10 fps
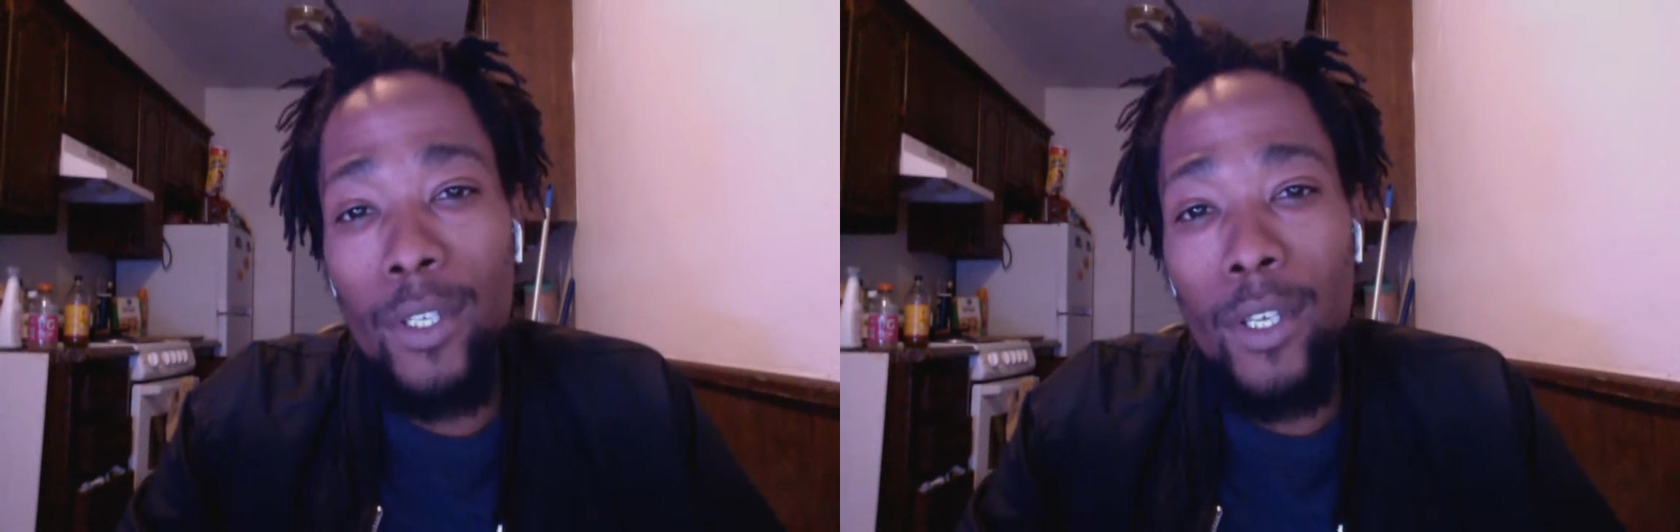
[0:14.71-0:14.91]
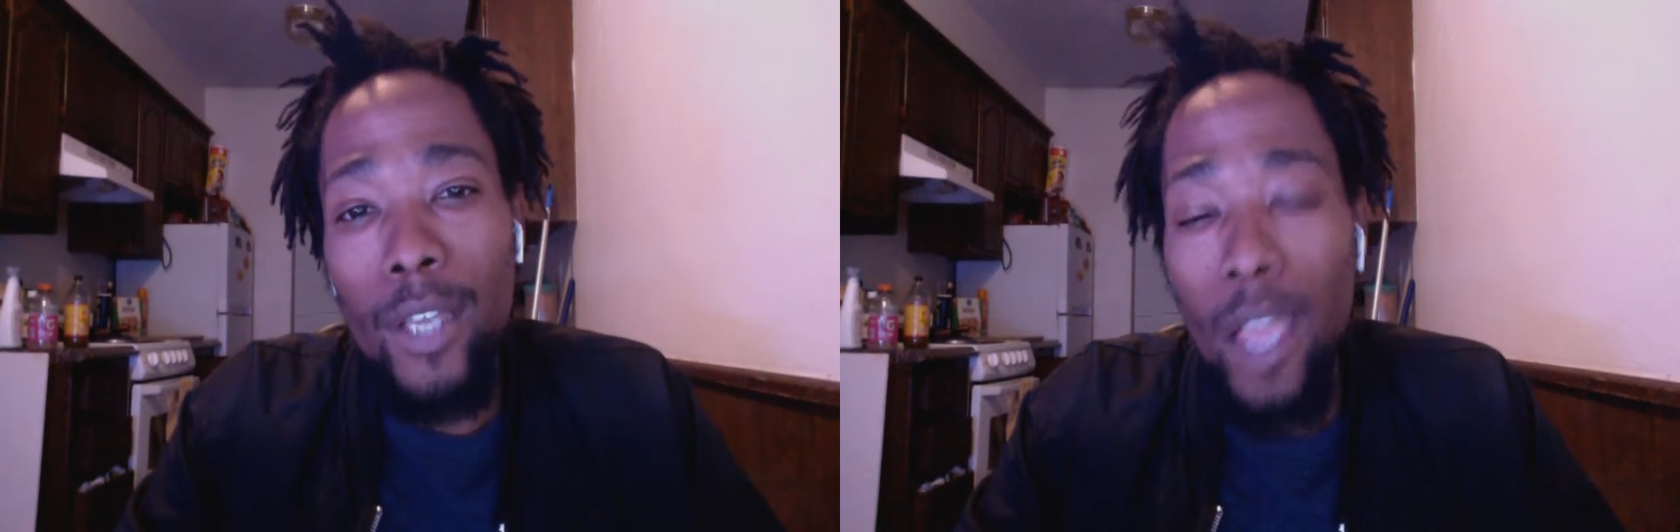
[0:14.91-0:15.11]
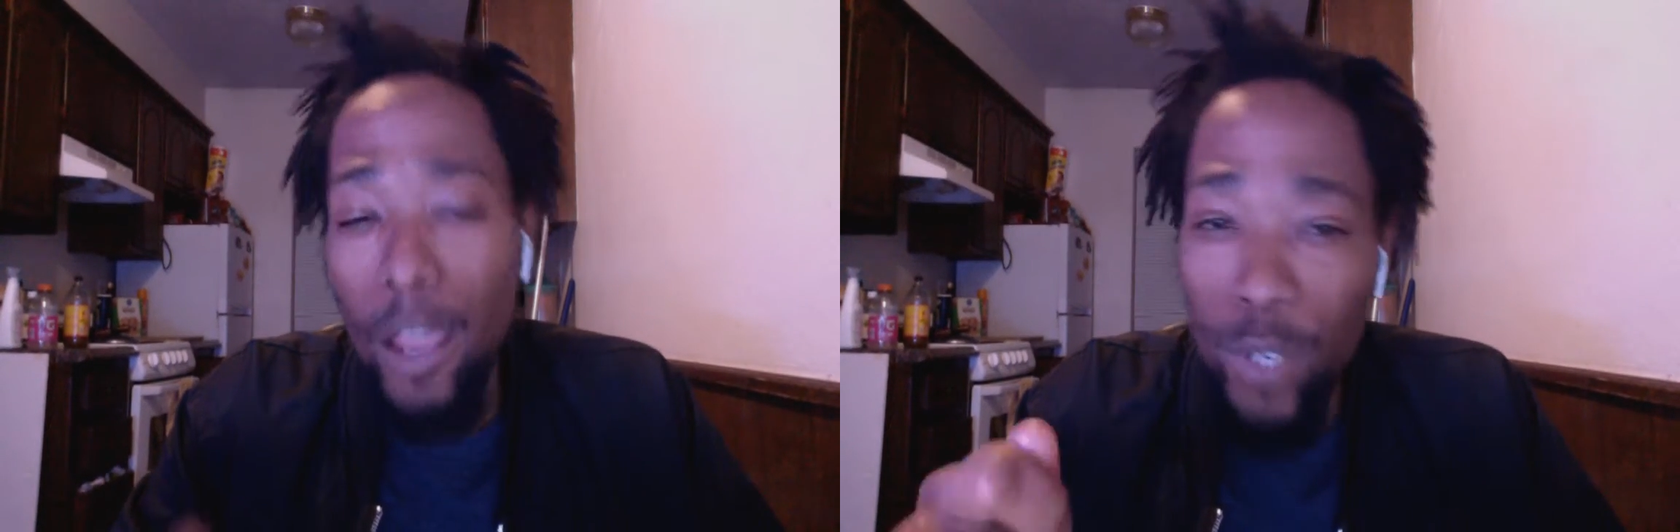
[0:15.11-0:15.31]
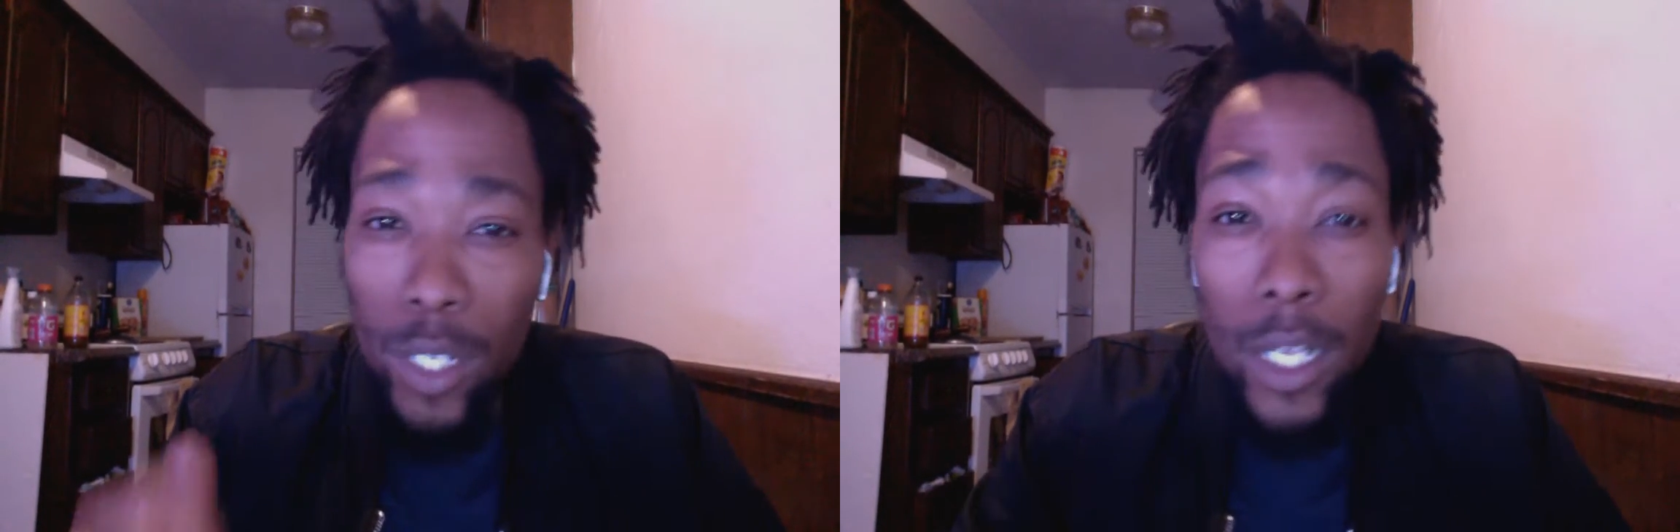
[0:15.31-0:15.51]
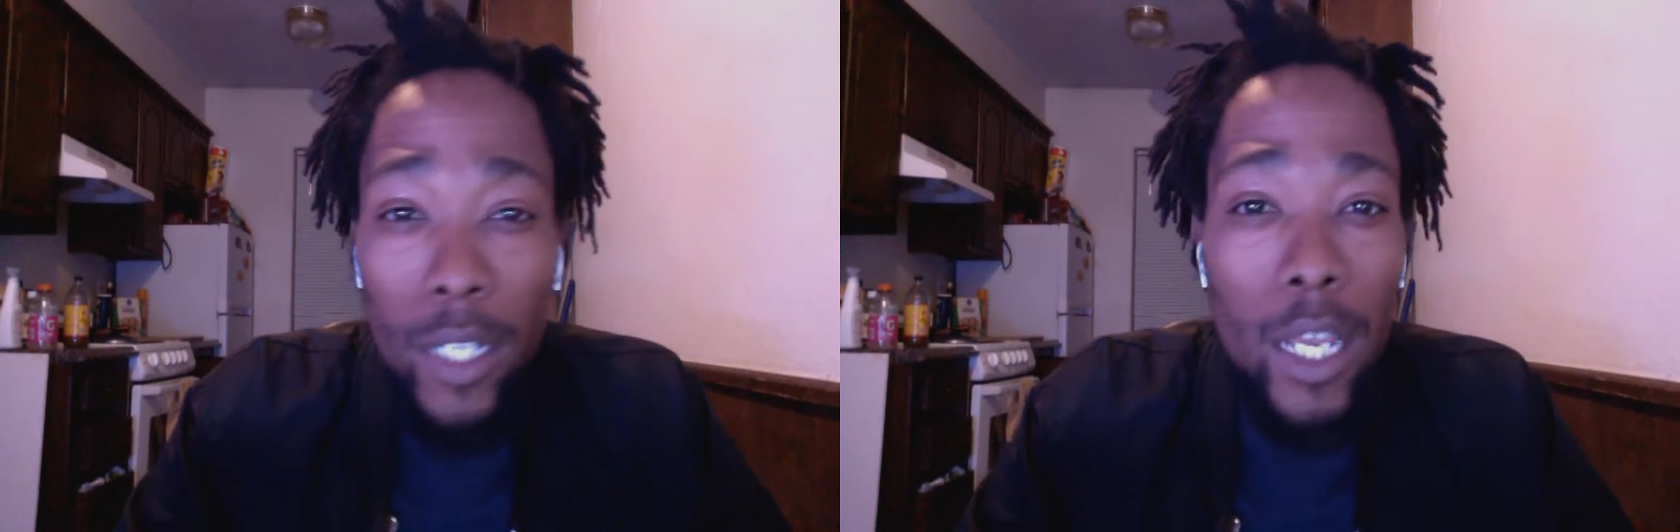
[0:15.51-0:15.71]
Every
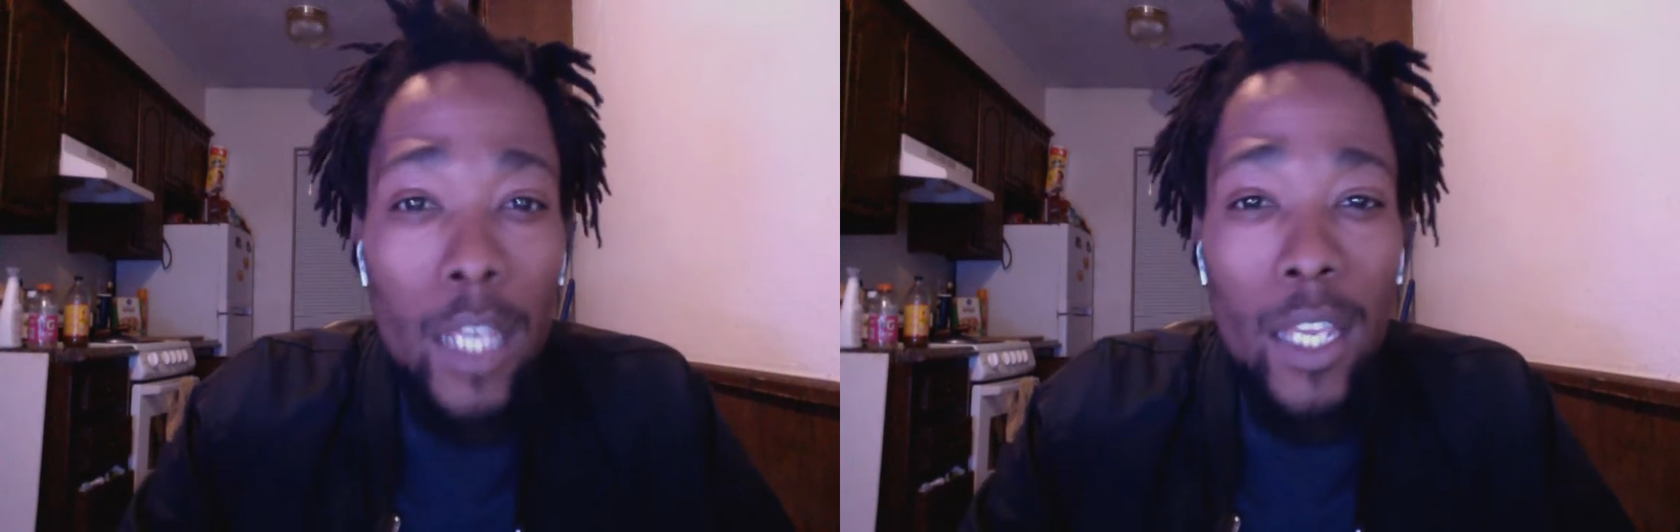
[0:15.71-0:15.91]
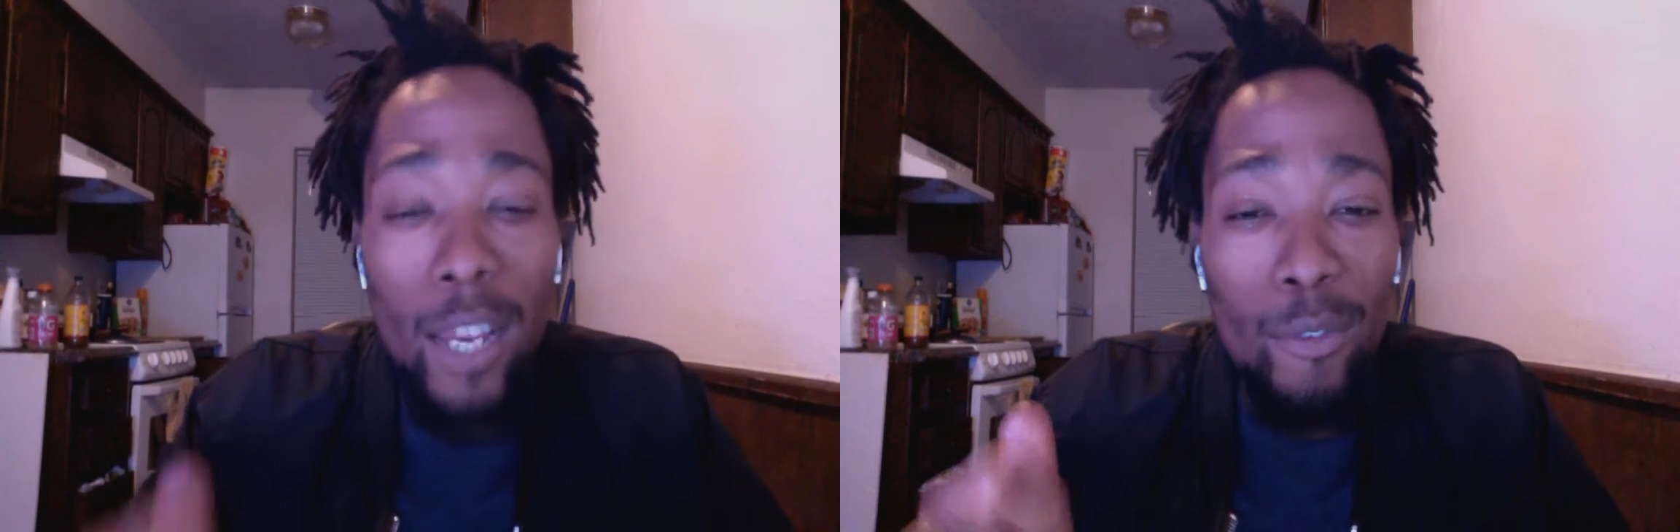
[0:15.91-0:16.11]
Sunday at